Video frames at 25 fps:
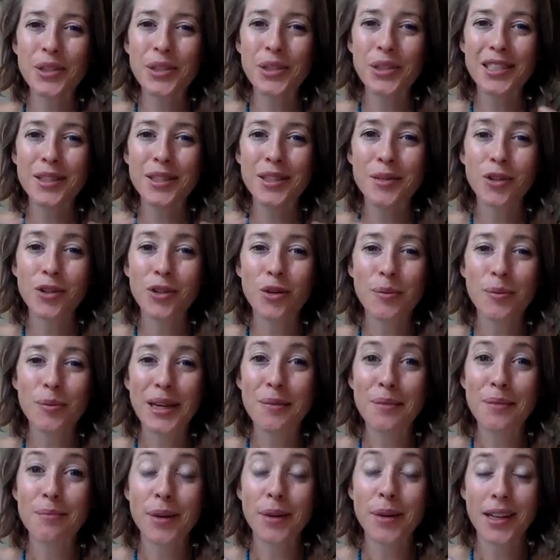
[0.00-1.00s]
We did a little
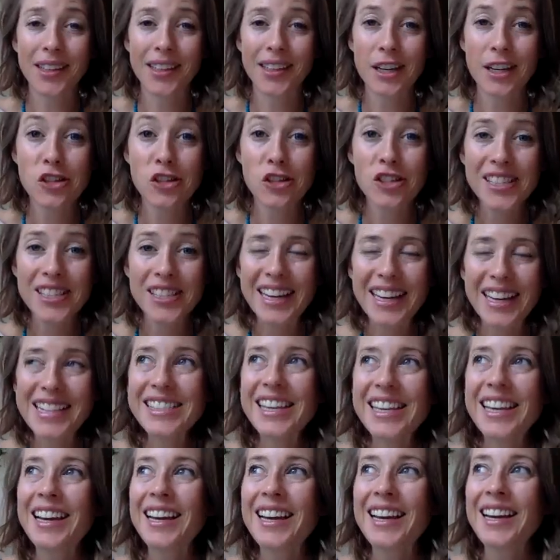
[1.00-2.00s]
mini body exercise.
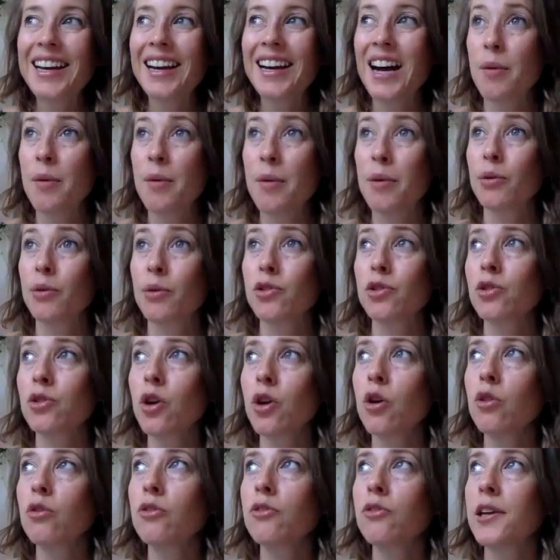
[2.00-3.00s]
And it was
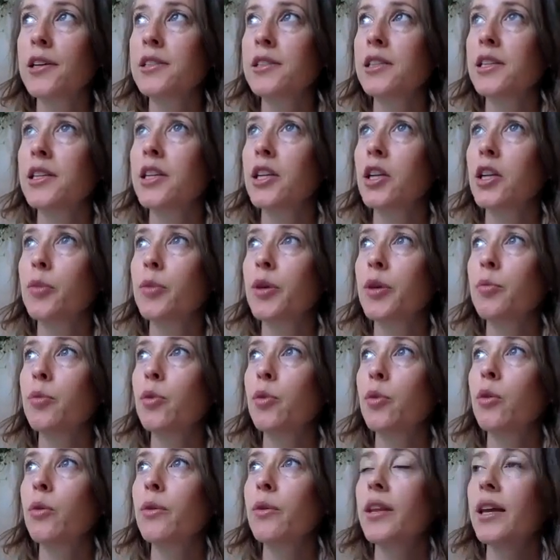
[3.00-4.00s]
so fun to hear
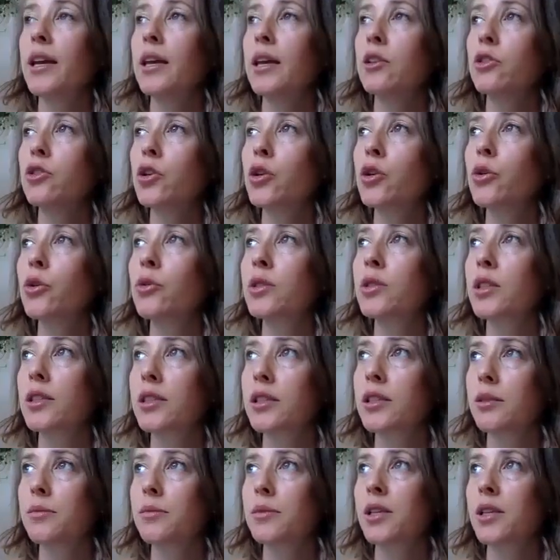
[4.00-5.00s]
people when they tuned into
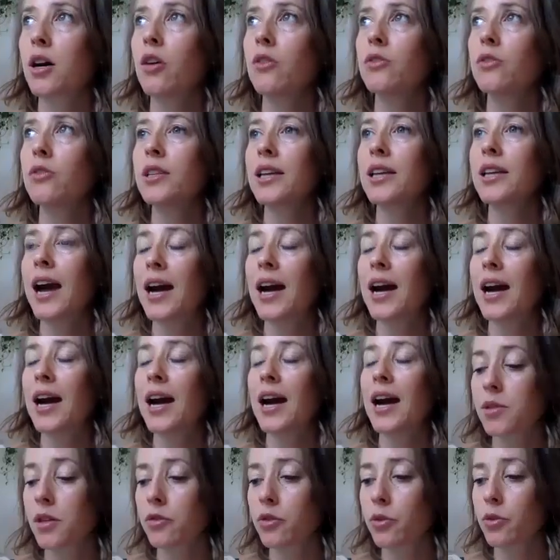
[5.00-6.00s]
themselves, they asked
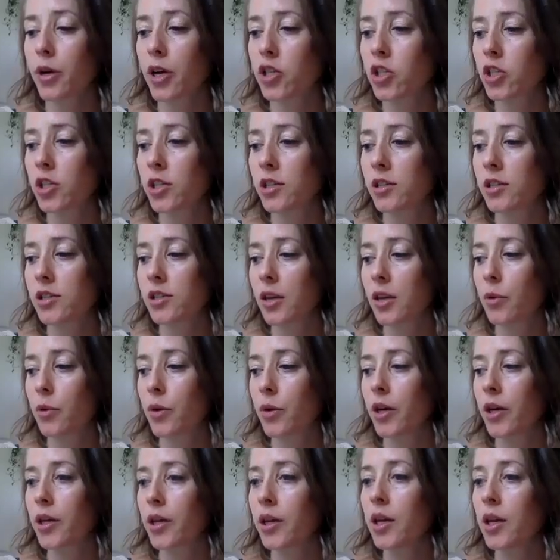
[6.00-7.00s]
themselves questions, they
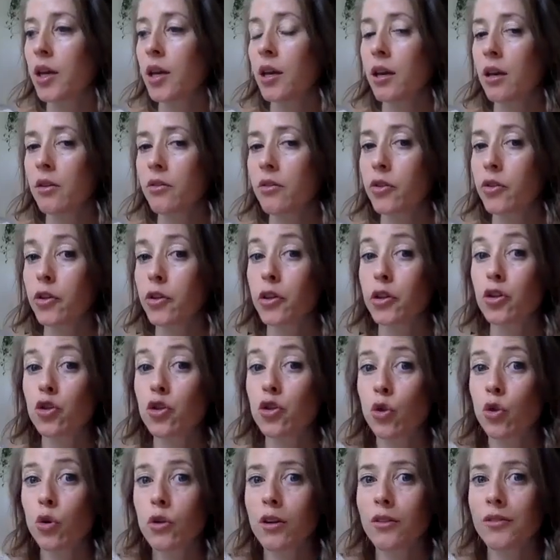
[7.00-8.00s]
would feel the
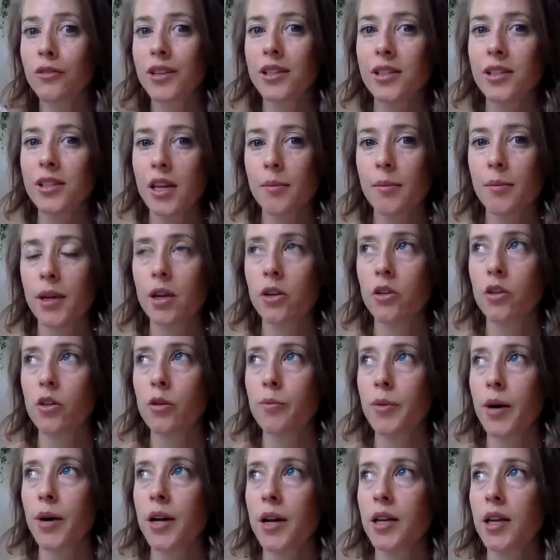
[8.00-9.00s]
jolt of excitement in their
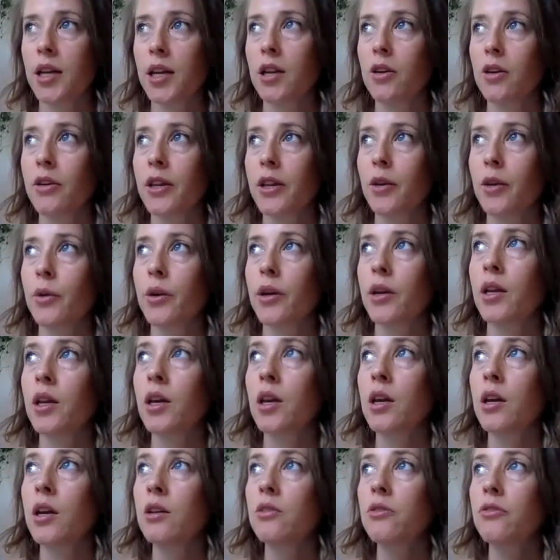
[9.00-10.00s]
body, or they would
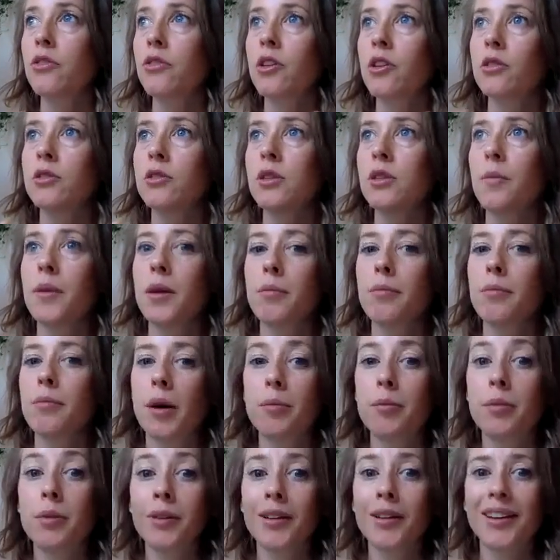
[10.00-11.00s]
feel something
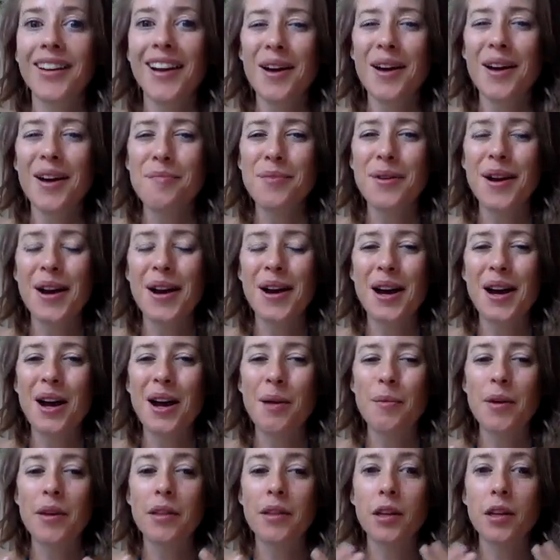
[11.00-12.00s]
bubbling up,
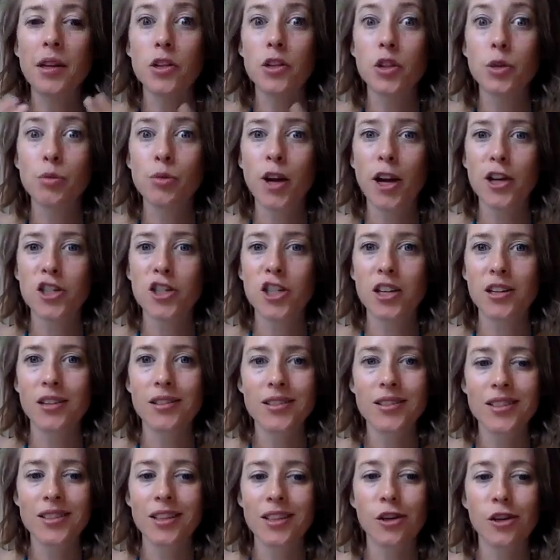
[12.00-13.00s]
and then a suppression as
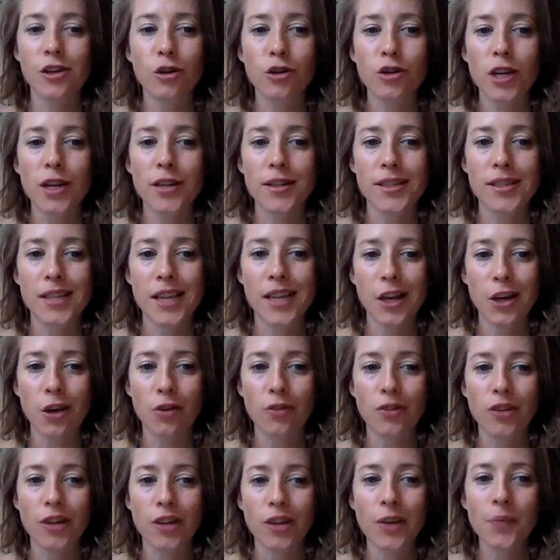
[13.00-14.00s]
the ego tried to take
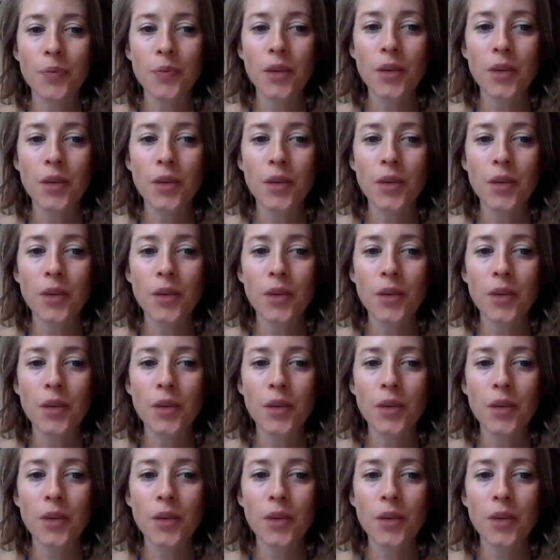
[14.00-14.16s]
over.